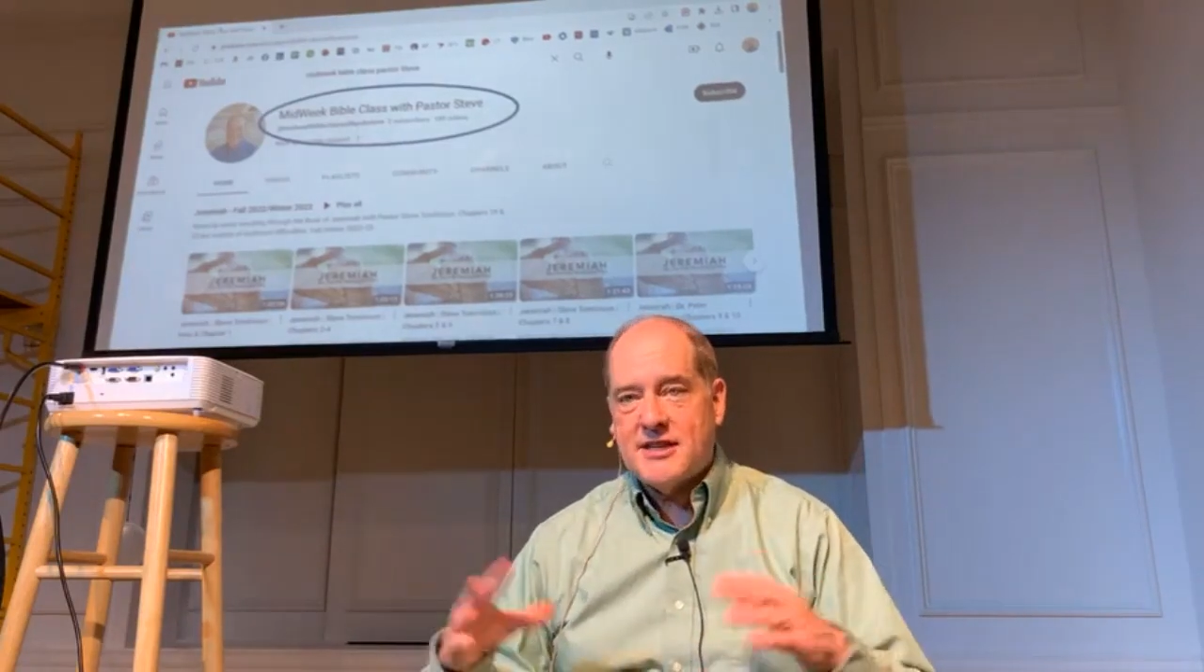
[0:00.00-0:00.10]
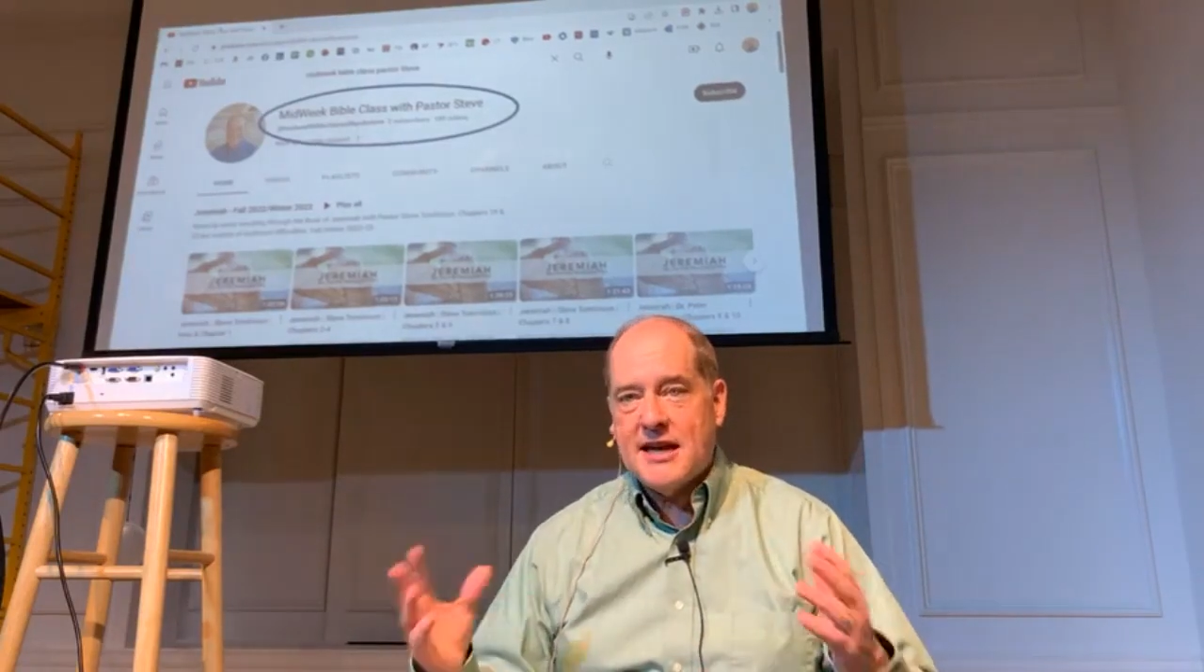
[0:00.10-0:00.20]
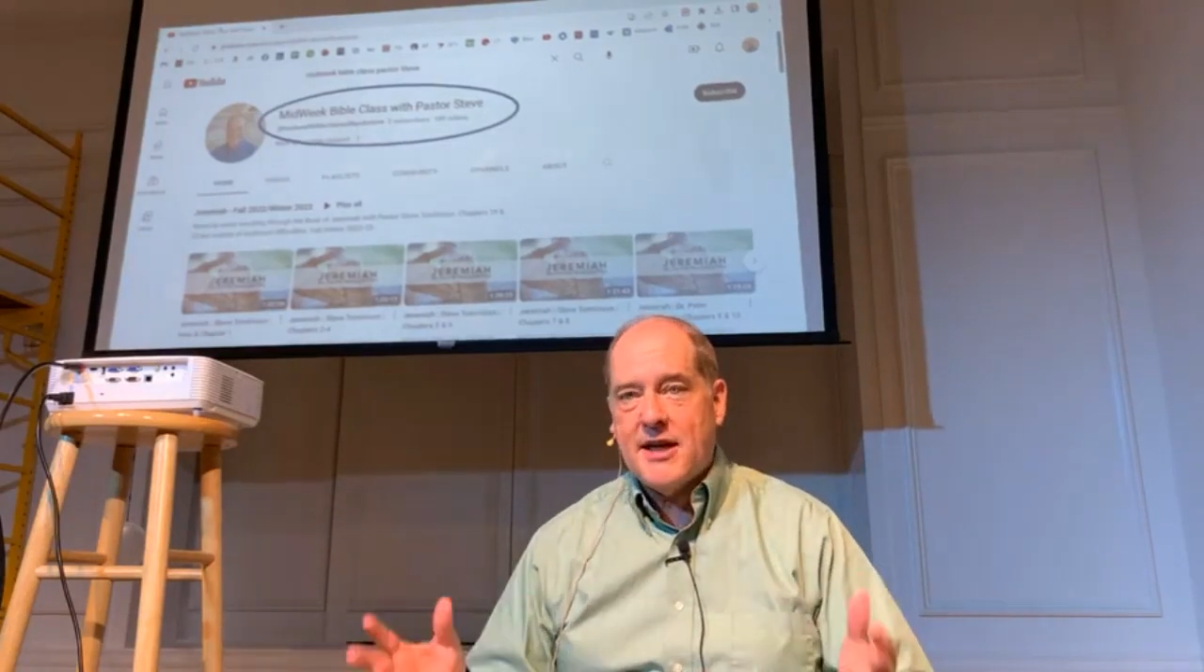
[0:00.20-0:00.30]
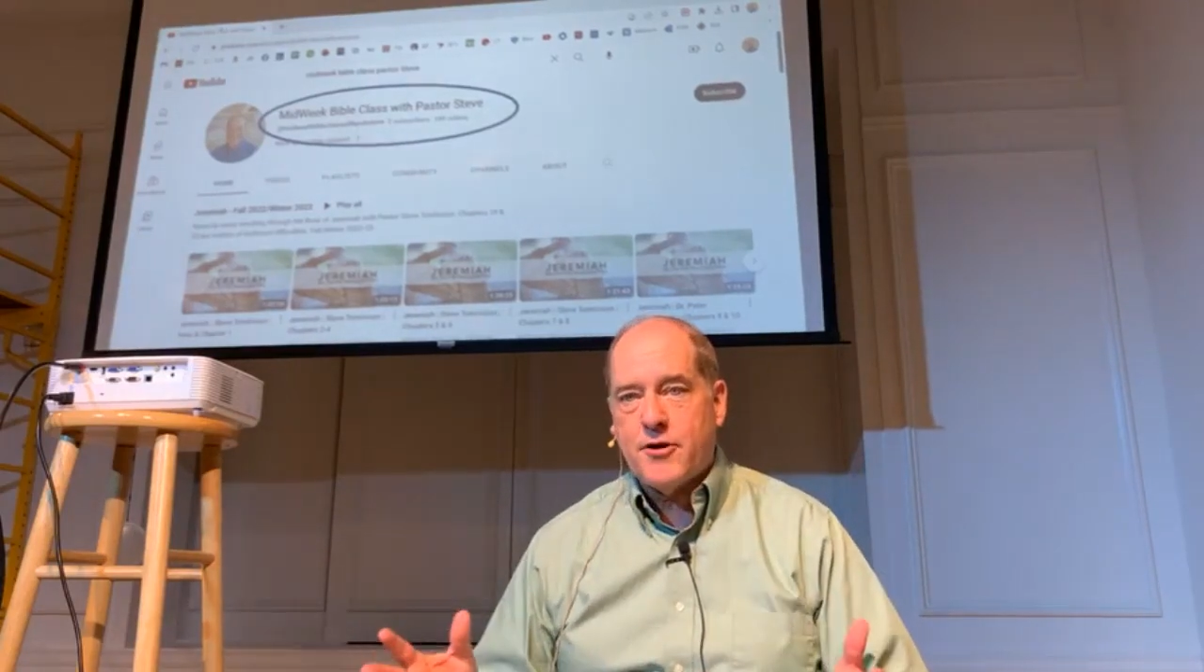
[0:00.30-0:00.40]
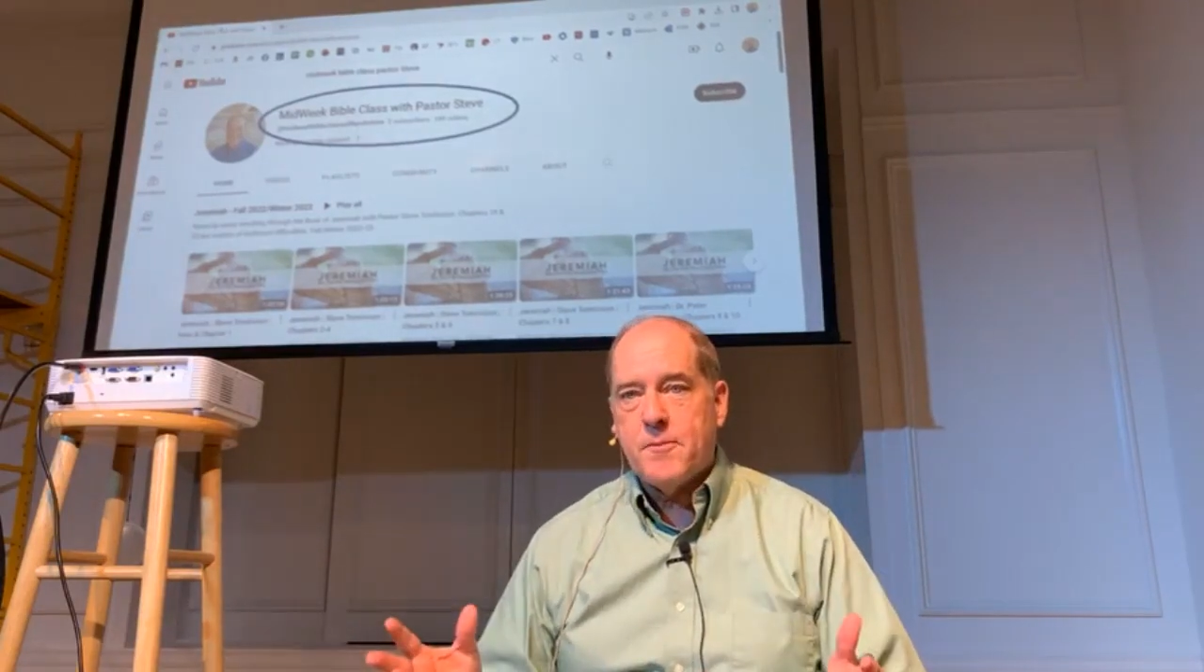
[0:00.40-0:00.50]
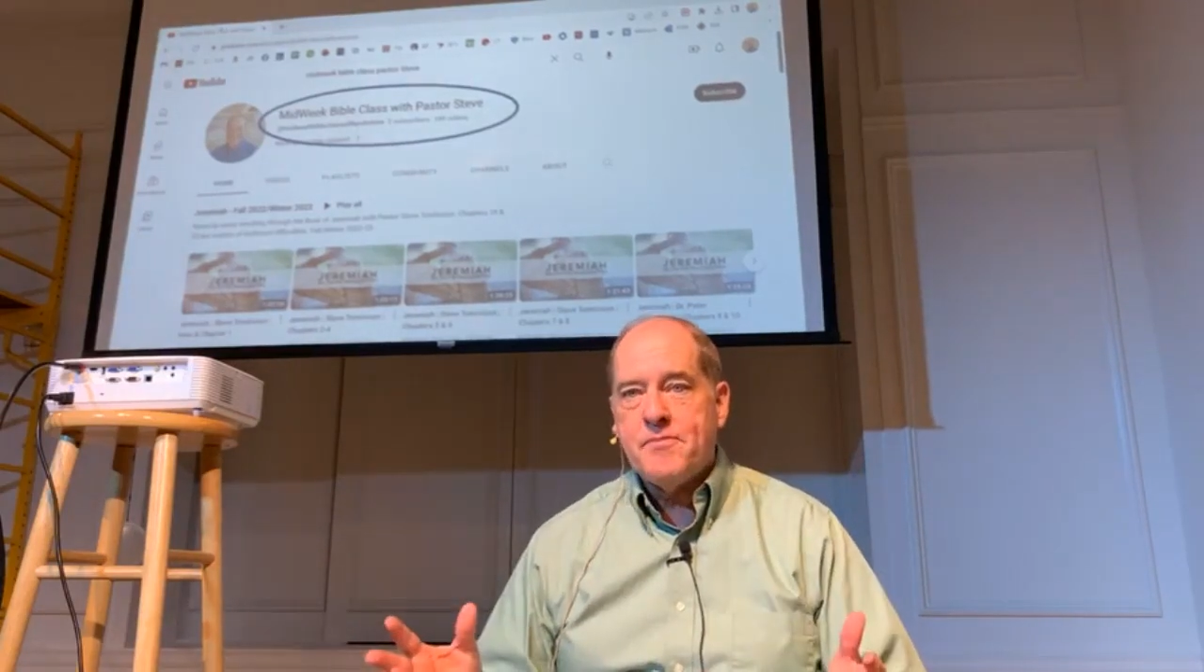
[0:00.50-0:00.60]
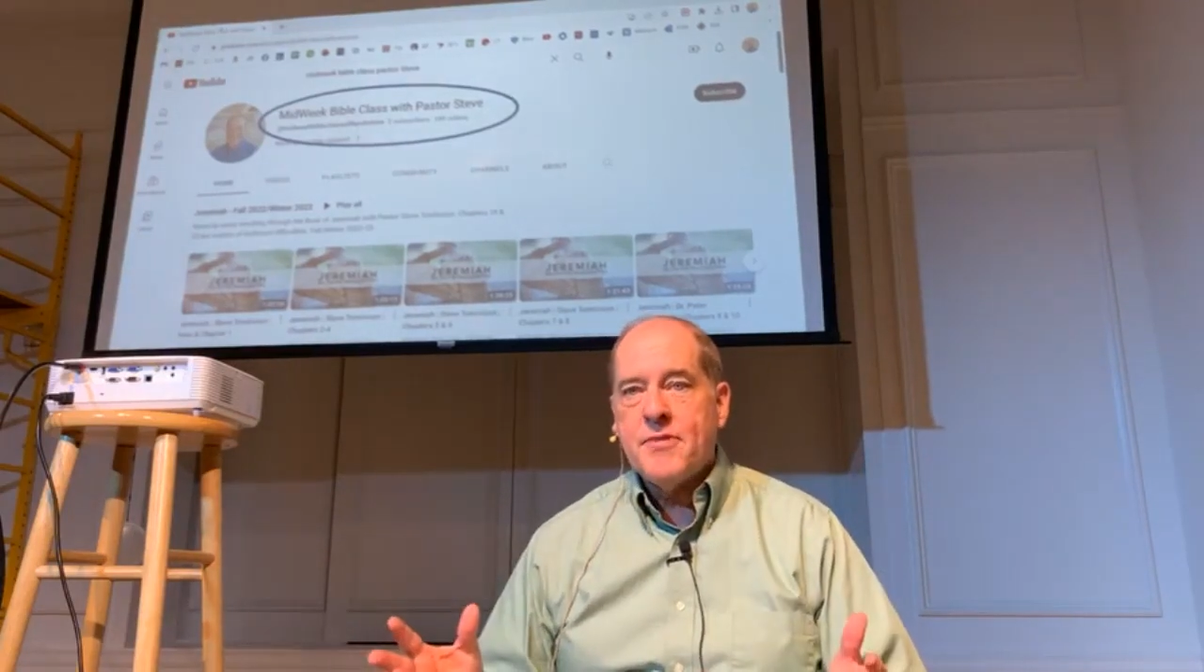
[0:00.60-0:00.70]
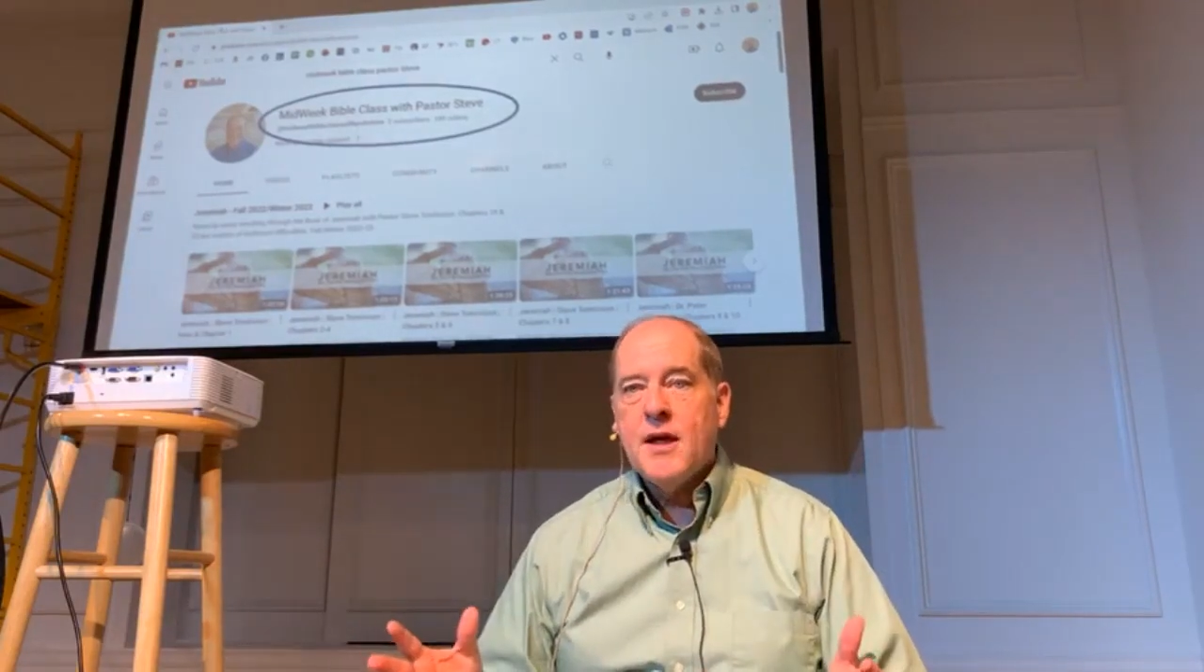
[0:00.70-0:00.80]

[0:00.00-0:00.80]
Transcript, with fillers: together.